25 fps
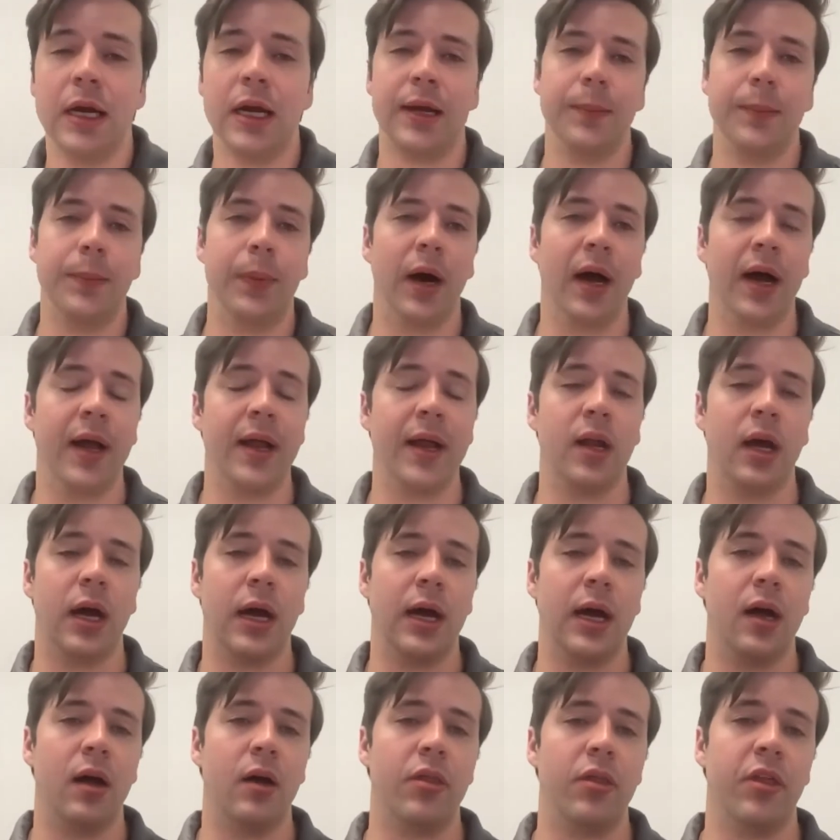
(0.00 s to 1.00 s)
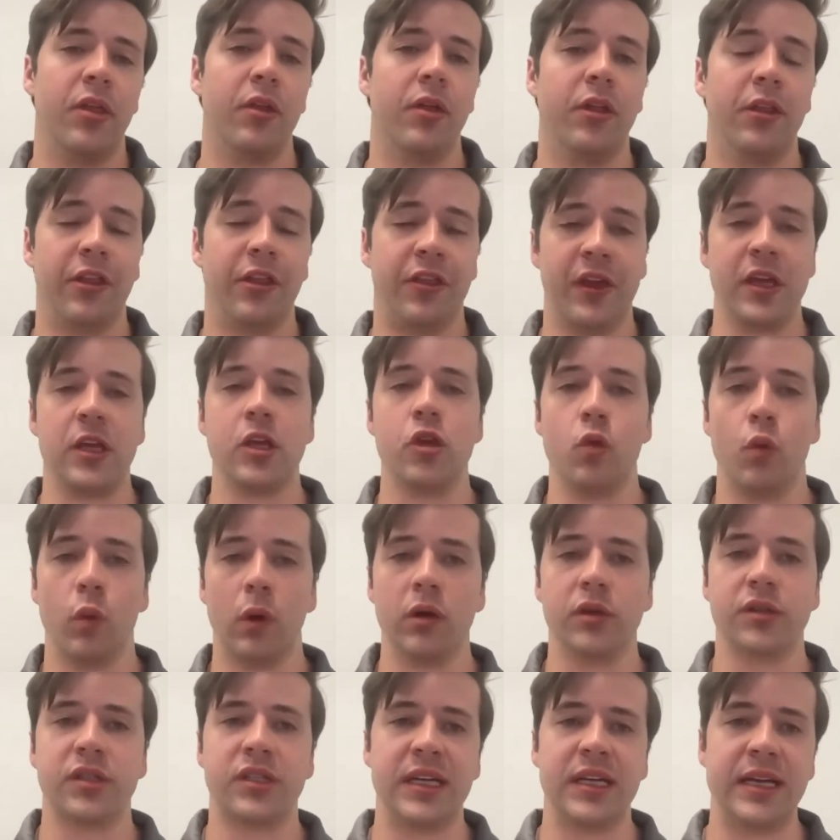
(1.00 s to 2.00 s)
But uh, the, the thing you
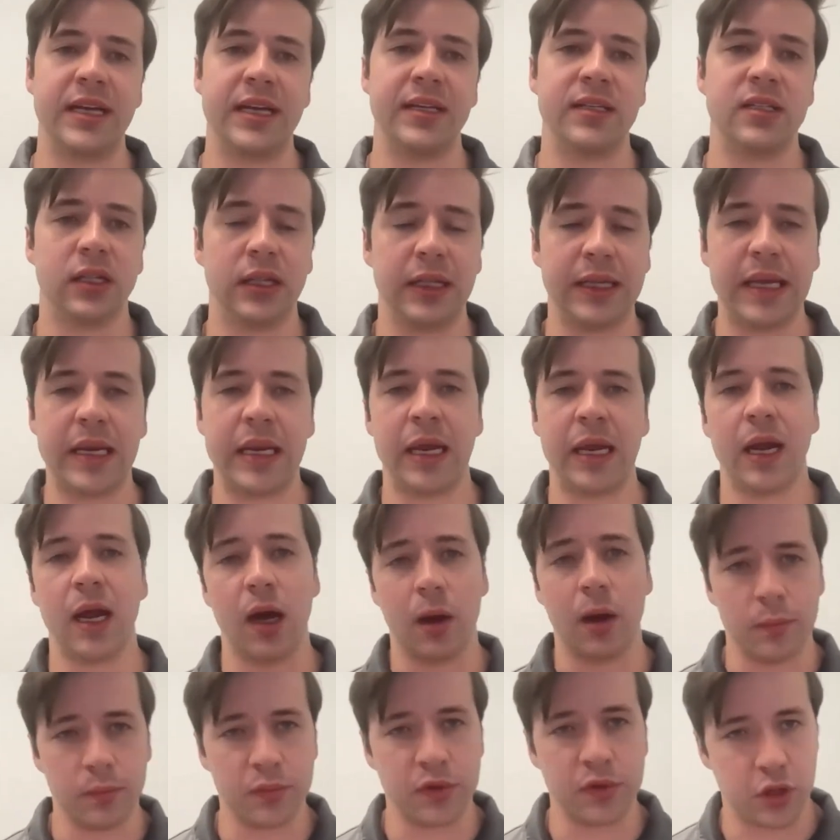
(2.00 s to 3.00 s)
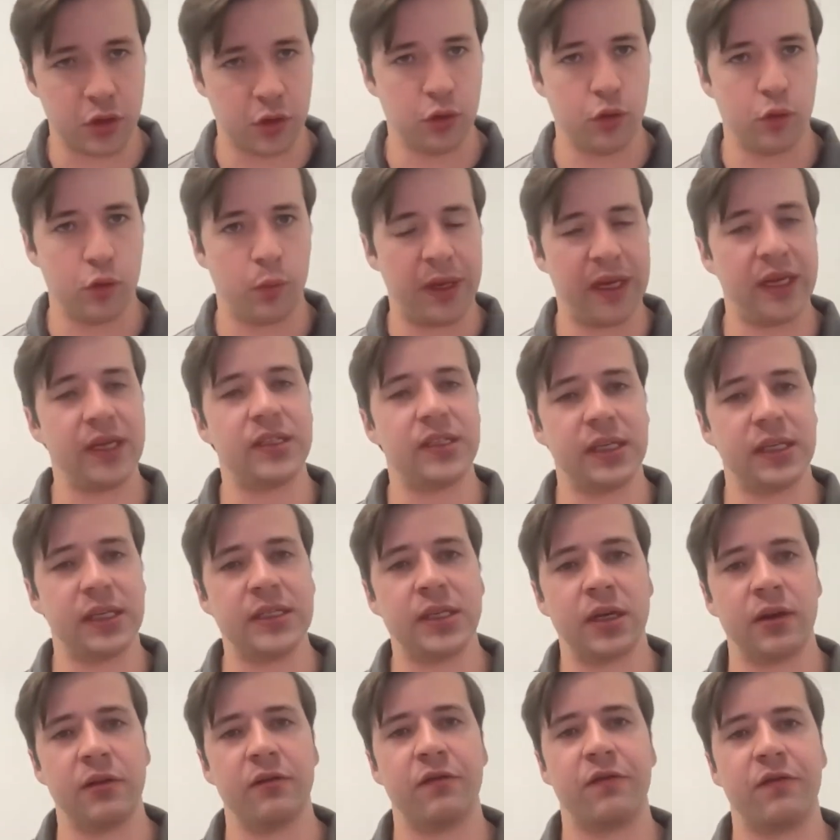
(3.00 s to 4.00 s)
will see is leading up to peak
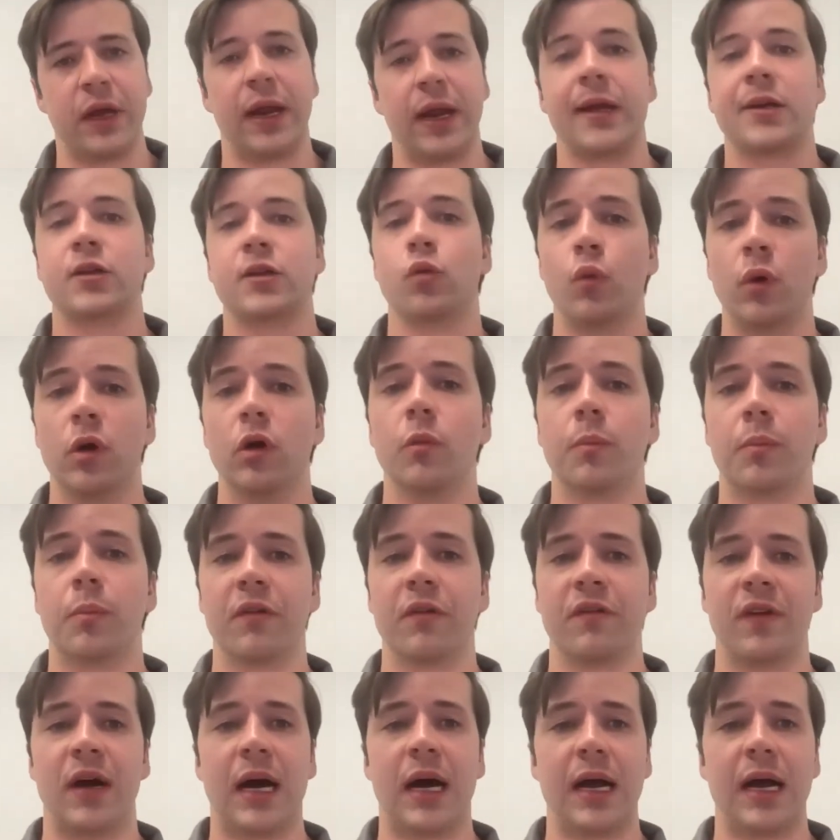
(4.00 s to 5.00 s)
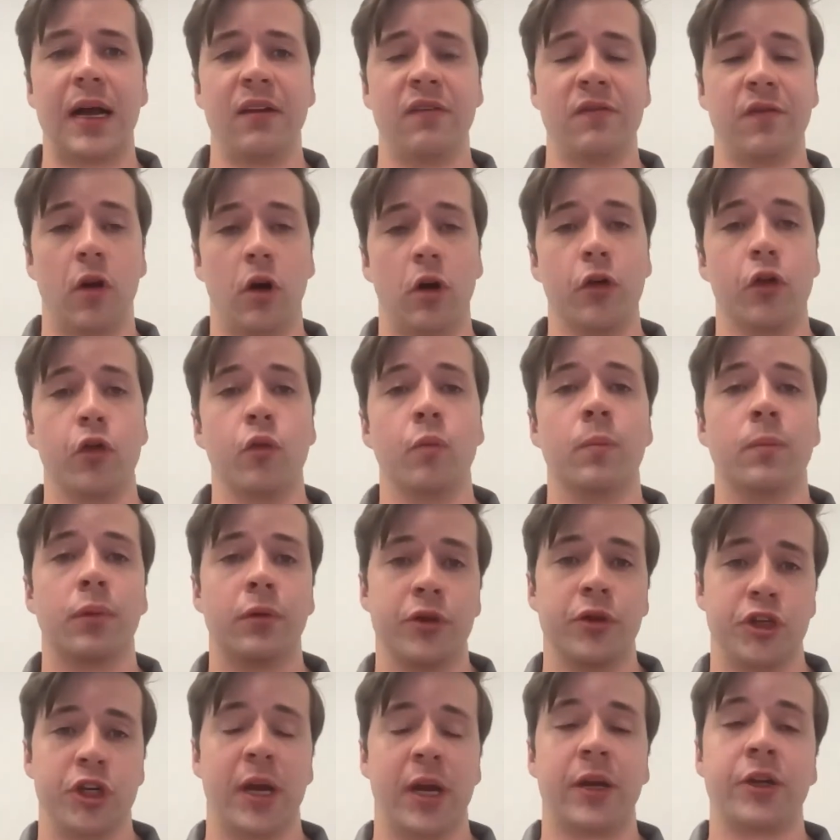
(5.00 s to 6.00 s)
season, FedEx will provide volume
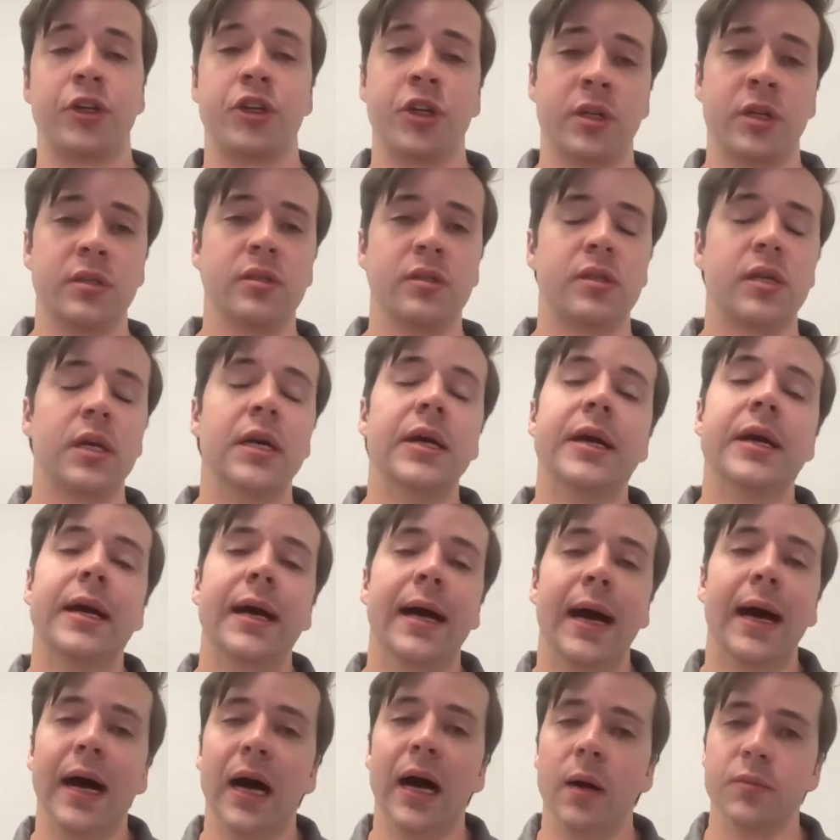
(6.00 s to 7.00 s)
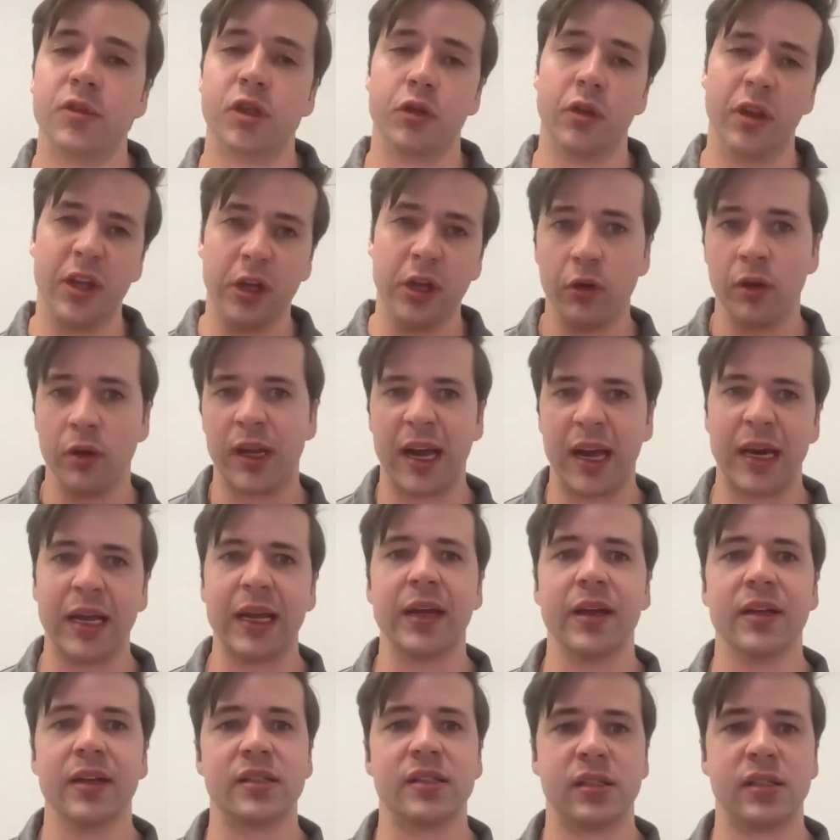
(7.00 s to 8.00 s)
projections um, so that you can kind of
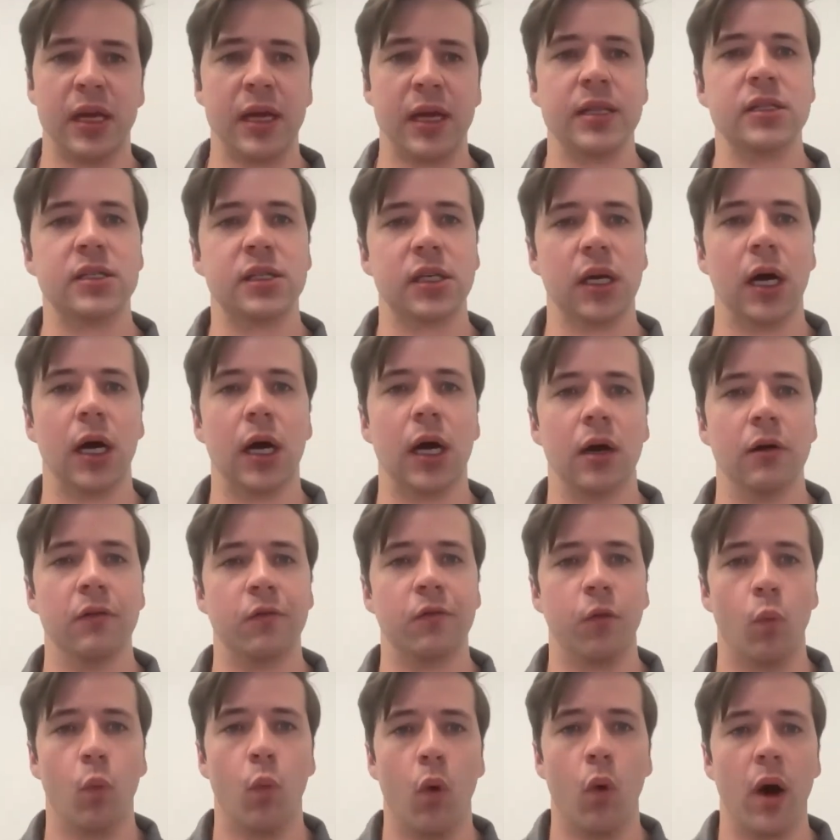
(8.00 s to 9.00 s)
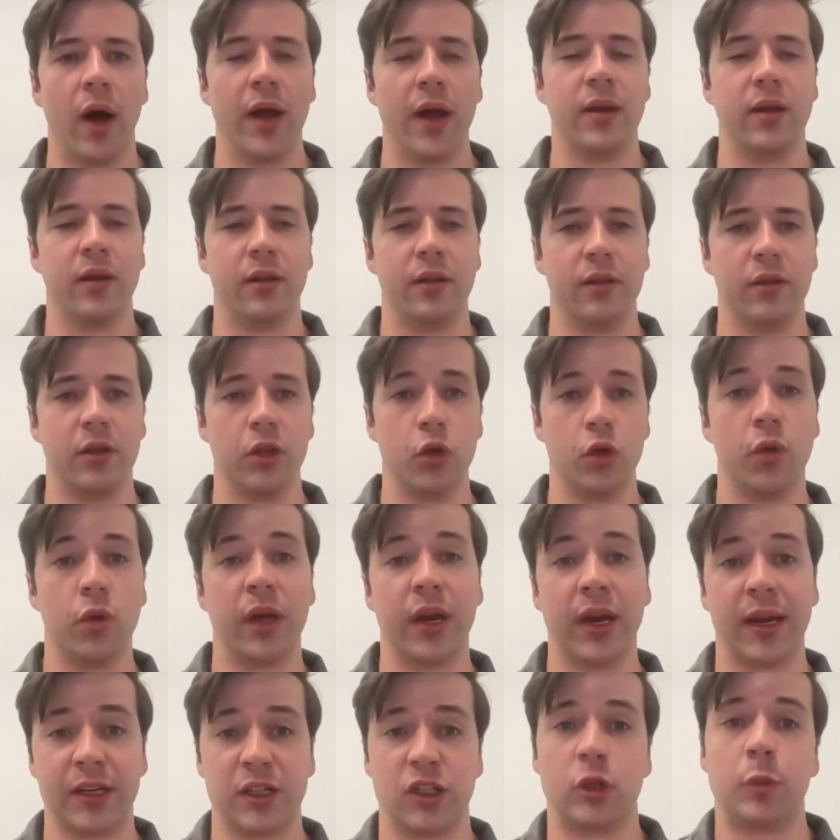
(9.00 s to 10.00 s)
get a sense of what you can
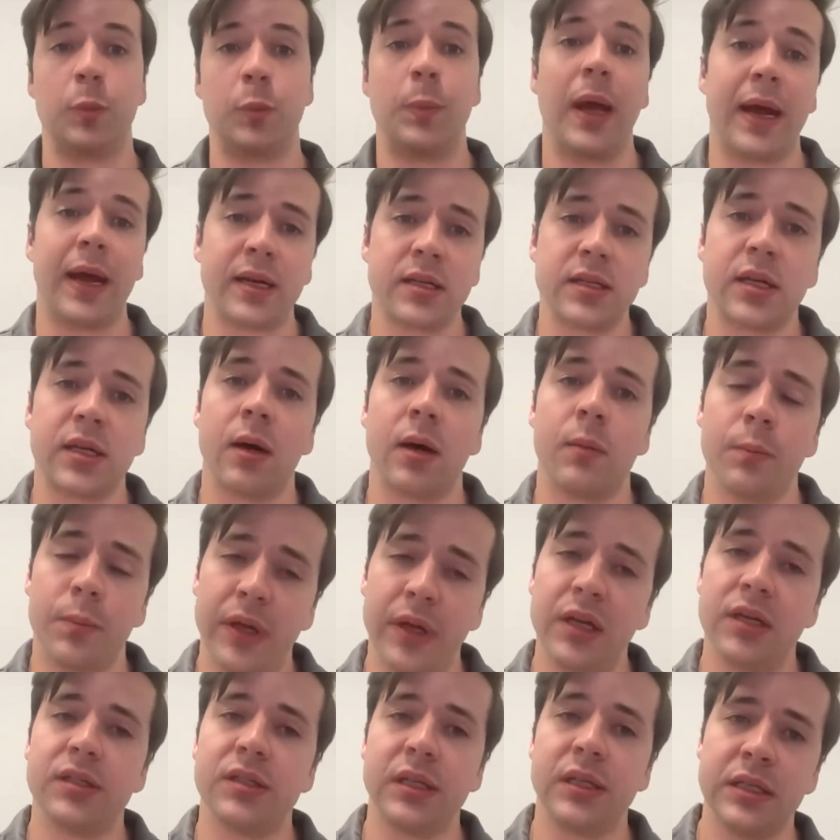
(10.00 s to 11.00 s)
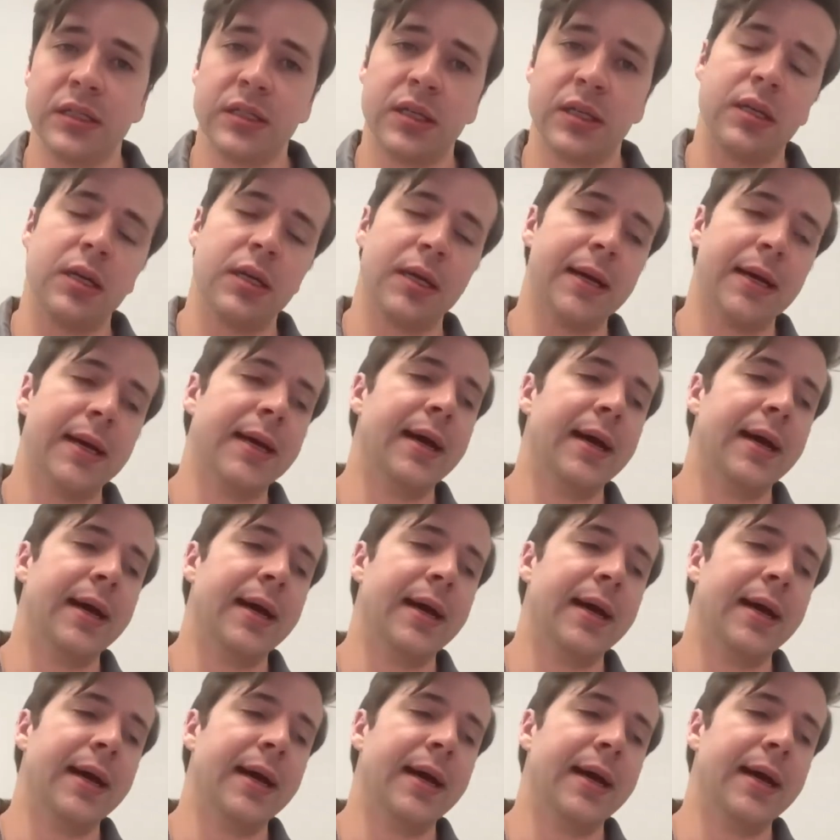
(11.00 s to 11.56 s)
expect come peak season.